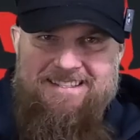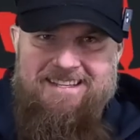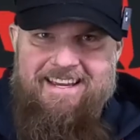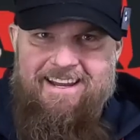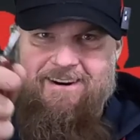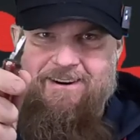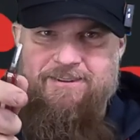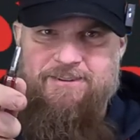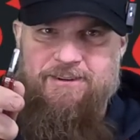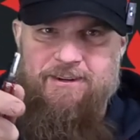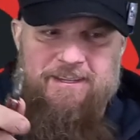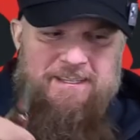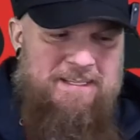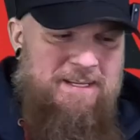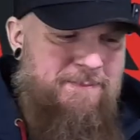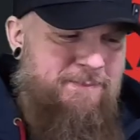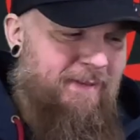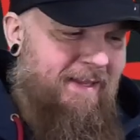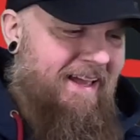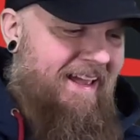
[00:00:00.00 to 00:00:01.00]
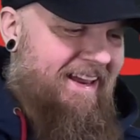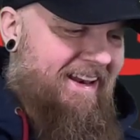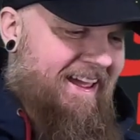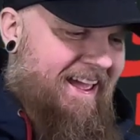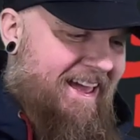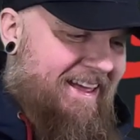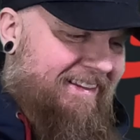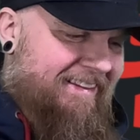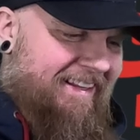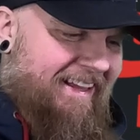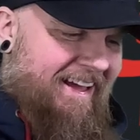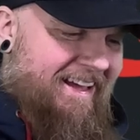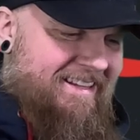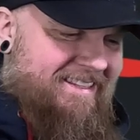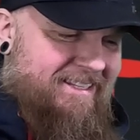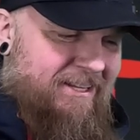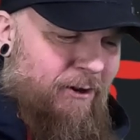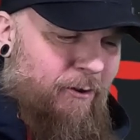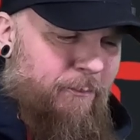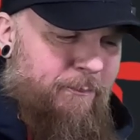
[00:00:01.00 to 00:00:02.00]
get our trusty blade and
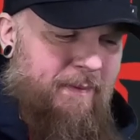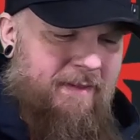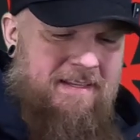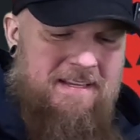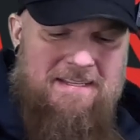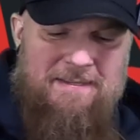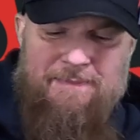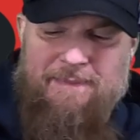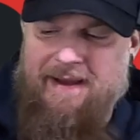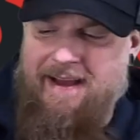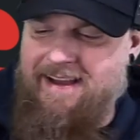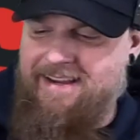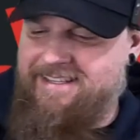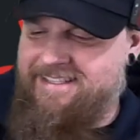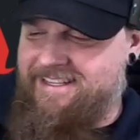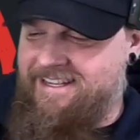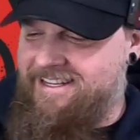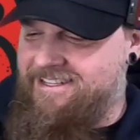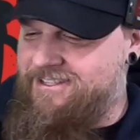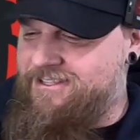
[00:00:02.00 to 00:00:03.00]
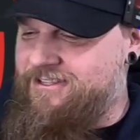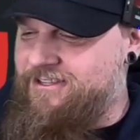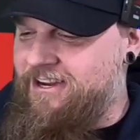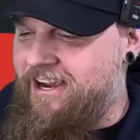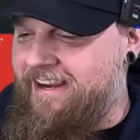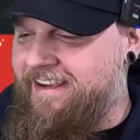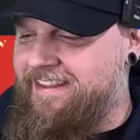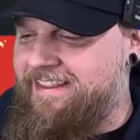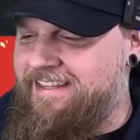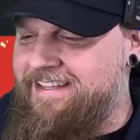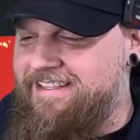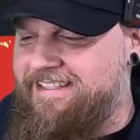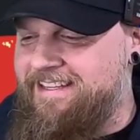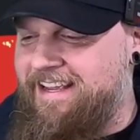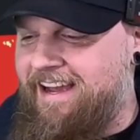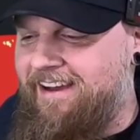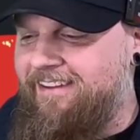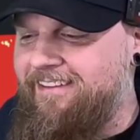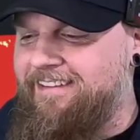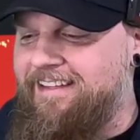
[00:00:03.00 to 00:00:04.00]
let's open this box and check this
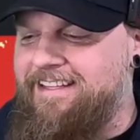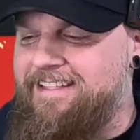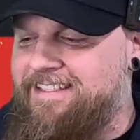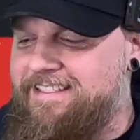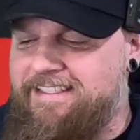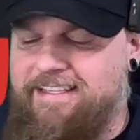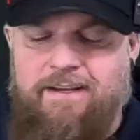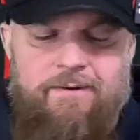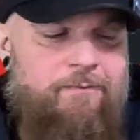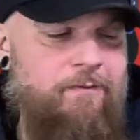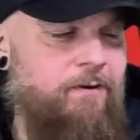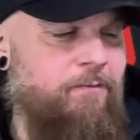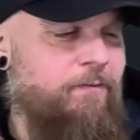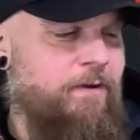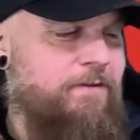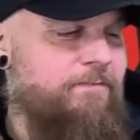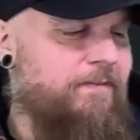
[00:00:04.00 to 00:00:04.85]
out. Let's see what we've